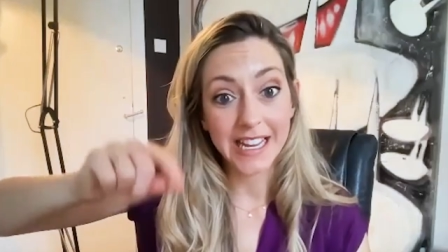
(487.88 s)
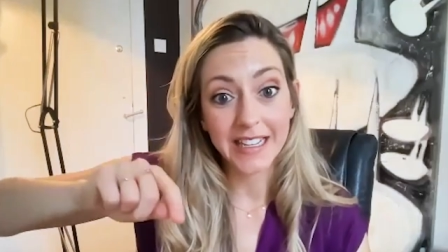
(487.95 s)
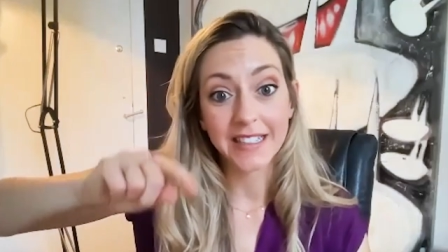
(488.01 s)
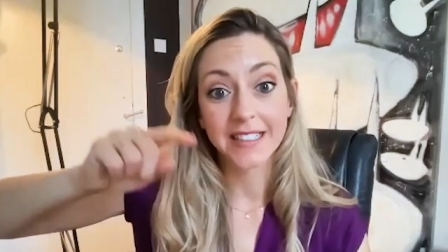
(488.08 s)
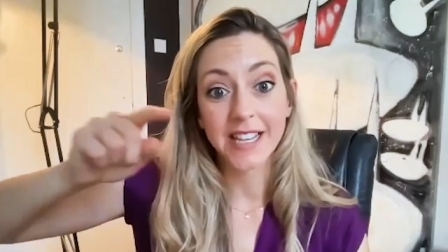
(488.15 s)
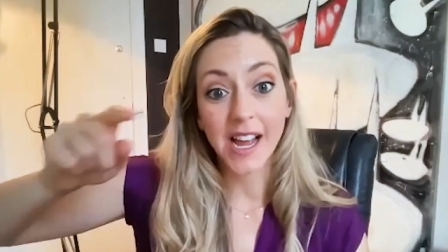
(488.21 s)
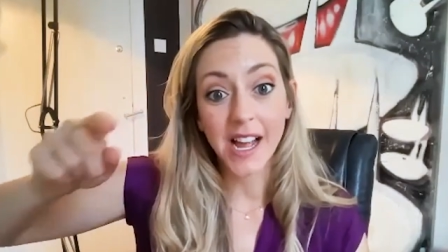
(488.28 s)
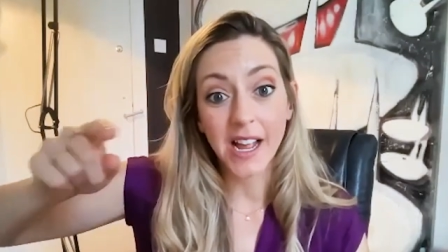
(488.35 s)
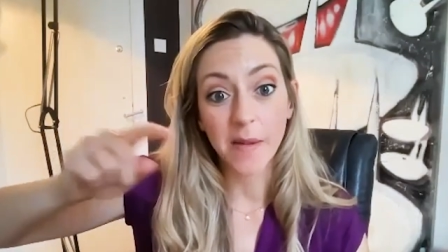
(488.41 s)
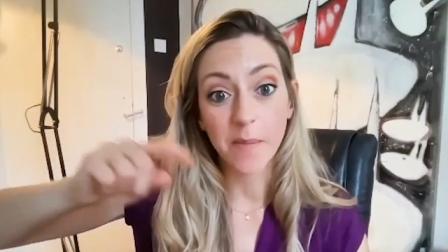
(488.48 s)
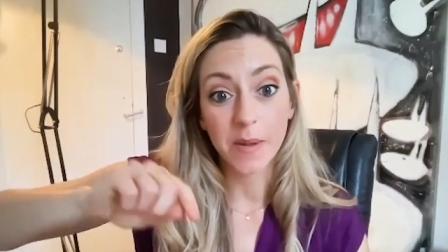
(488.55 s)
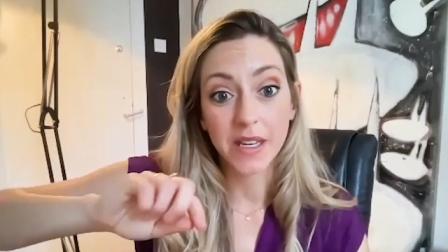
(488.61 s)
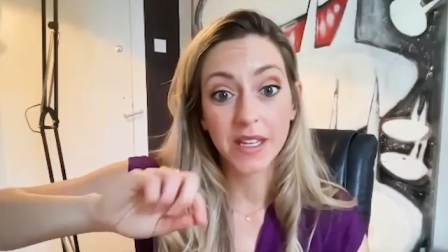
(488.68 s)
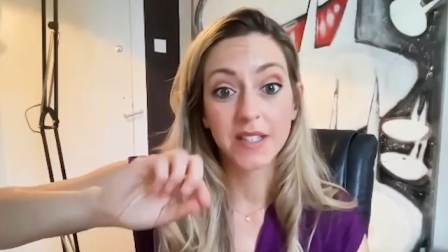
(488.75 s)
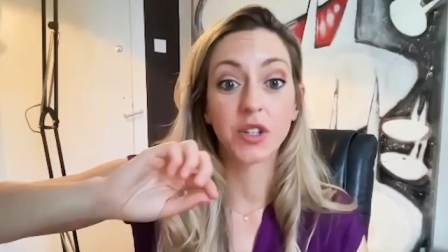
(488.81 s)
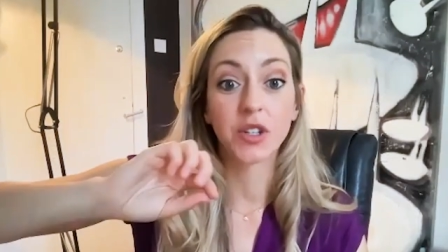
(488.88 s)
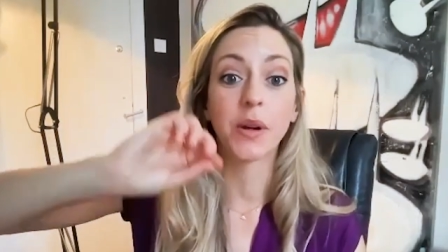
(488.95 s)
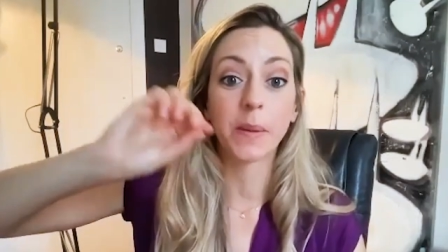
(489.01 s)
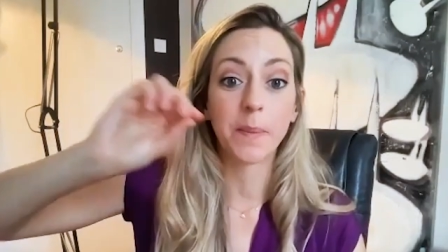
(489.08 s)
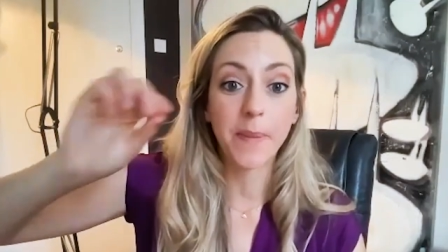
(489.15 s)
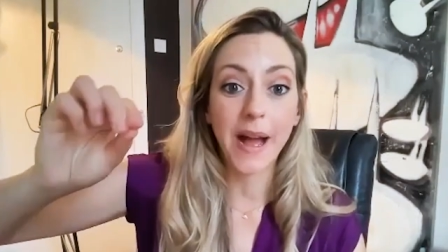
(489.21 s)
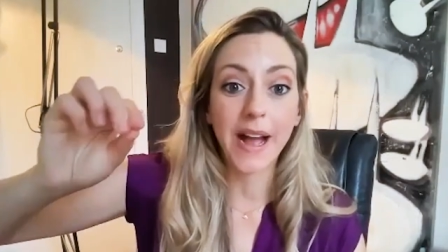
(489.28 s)
in time because you're
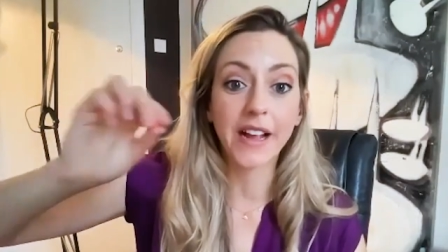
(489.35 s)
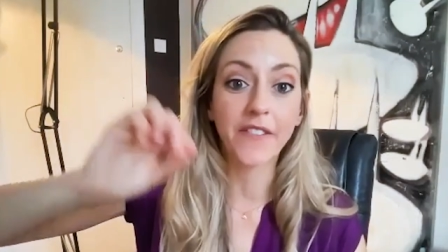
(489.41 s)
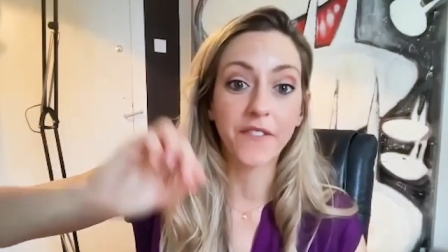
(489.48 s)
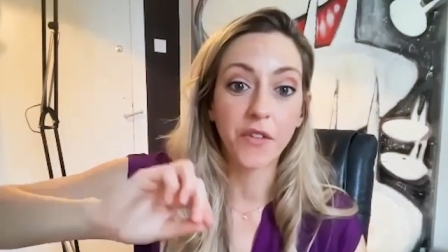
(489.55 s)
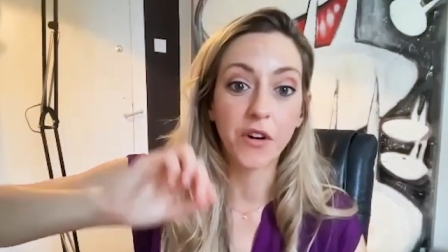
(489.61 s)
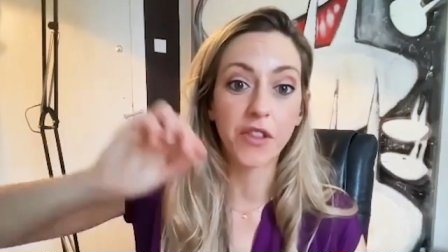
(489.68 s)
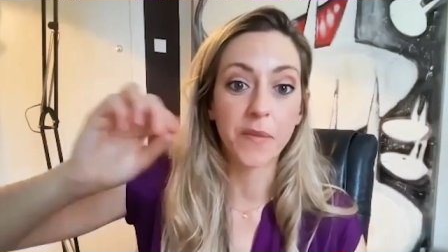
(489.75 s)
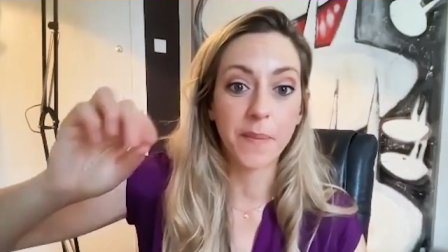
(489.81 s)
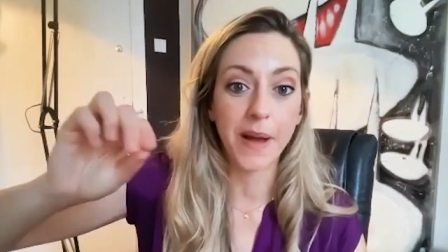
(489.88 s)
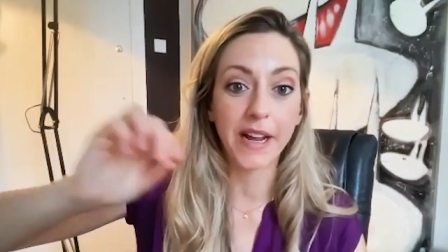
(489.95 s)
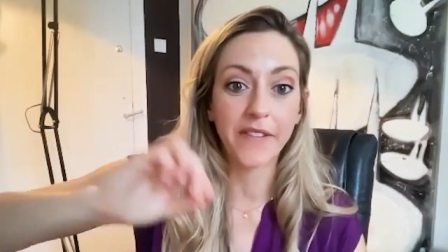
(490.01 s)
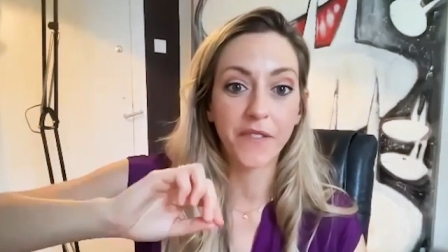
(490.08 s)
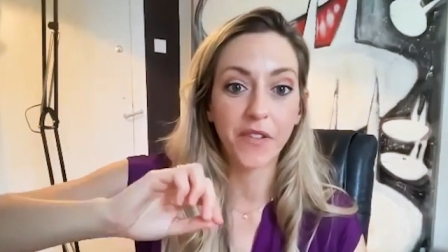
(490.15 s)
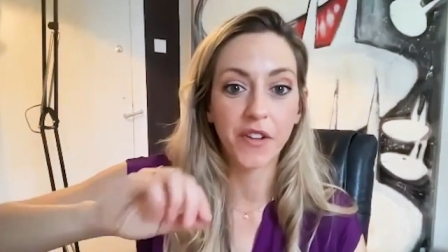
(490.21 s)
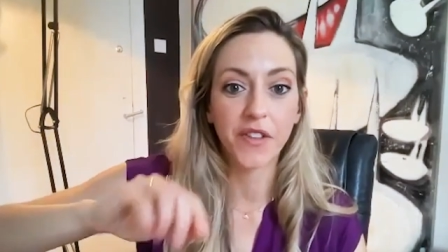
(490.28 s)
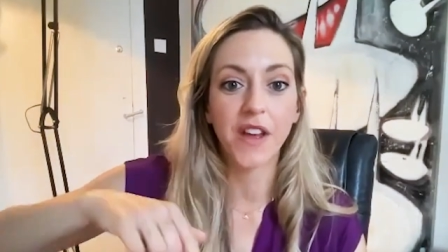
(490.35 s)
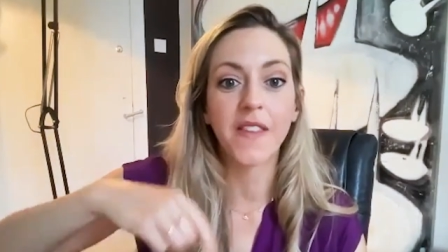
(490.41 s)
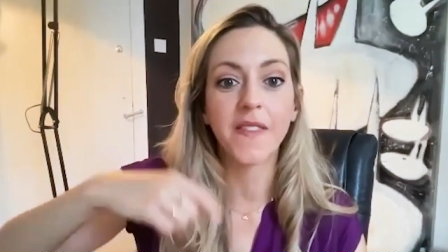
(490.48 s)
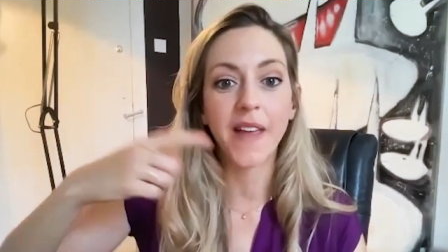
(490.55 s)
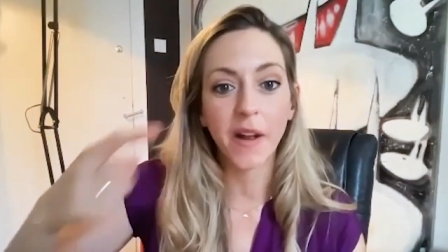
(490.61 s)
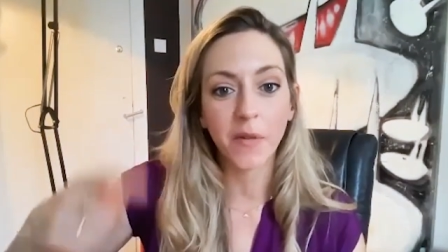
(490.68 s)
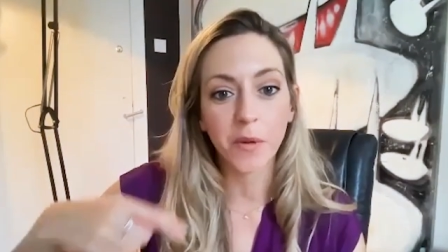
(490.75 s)
going back and forth and back and forth. And
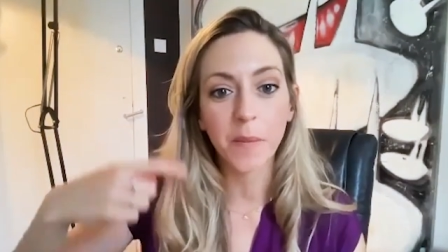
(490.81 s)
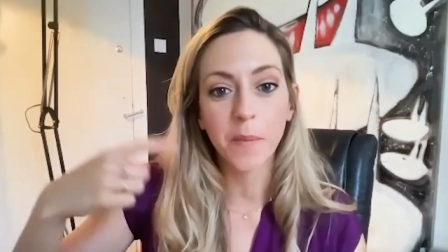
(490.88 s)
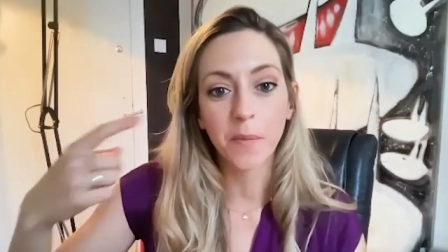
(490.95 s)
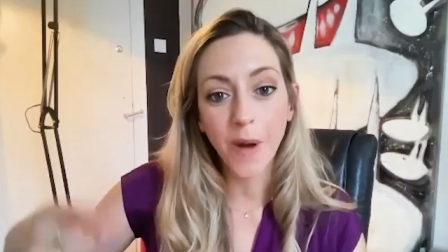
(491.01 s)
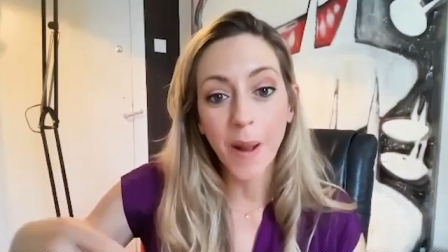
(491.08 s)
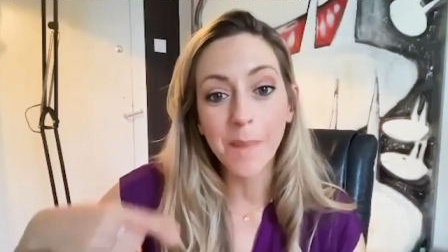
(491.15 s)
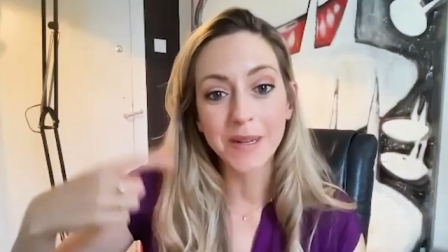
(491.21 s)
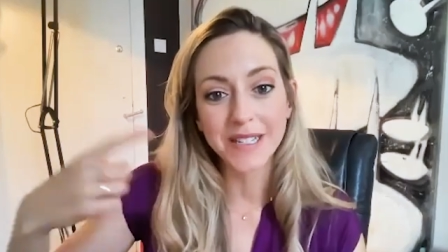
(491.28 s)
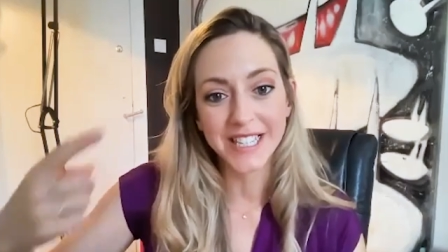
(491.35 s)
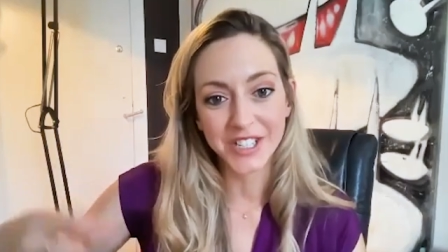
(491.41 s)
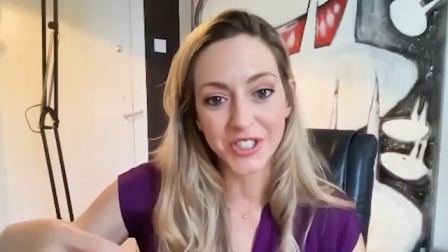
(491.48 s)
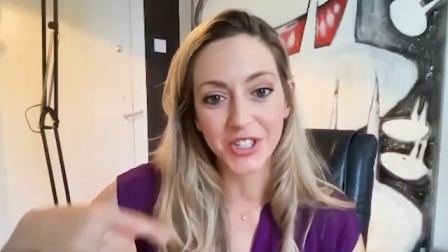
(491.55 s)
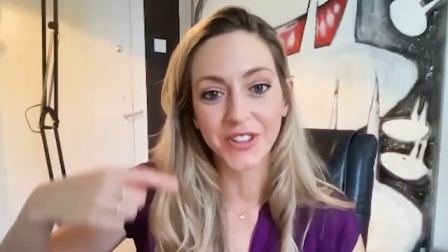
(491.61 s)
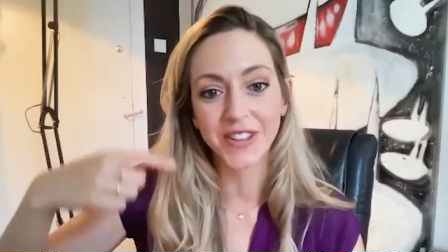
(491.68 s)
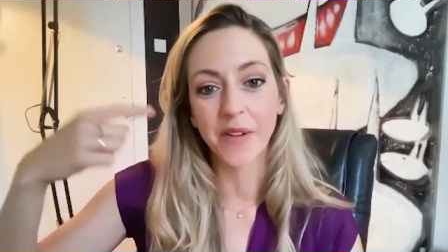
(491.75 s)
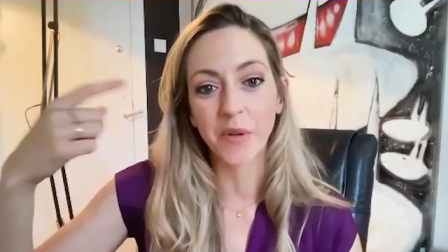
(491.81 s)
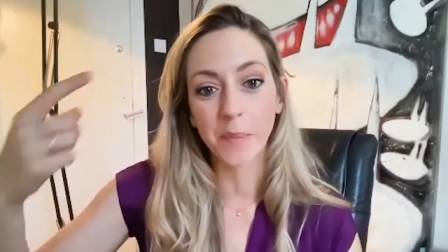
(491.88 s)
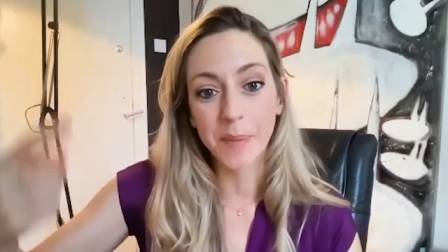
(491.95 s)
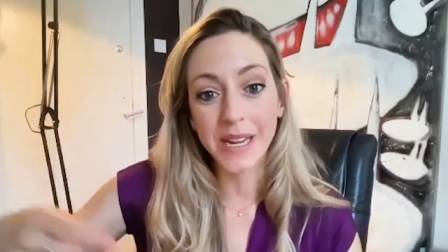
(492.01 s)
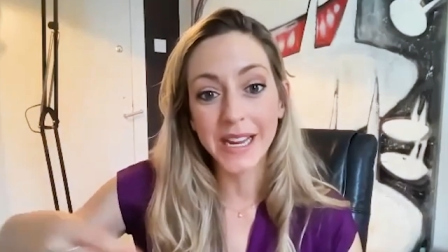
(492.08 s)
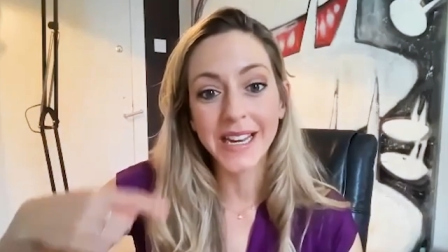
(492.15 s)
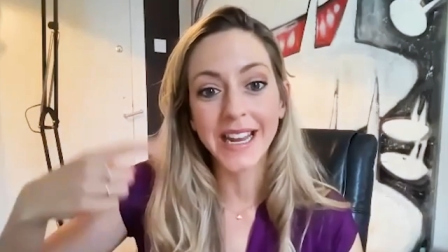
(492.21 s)
that re- repetition, that
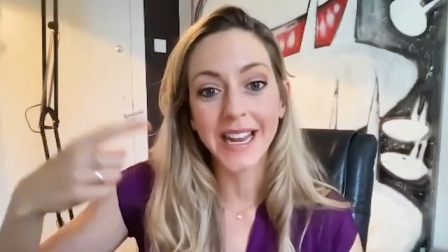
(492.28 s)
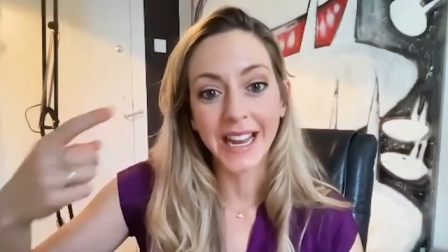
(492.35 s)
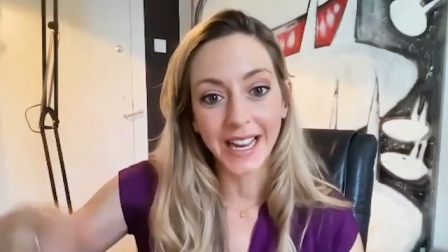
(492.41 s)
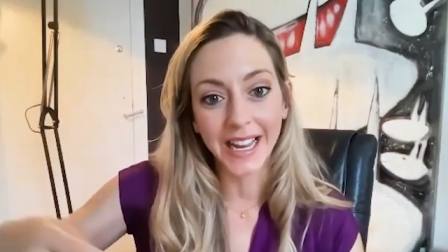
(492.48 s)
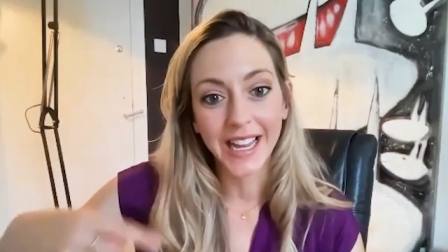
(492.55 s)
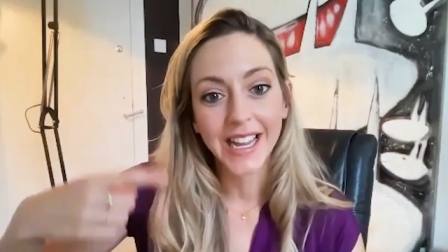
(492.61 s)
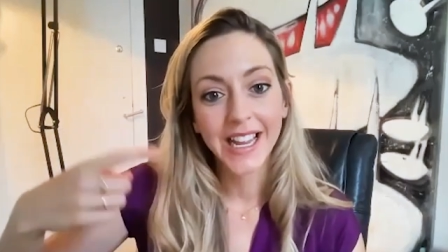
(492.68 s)
repeating.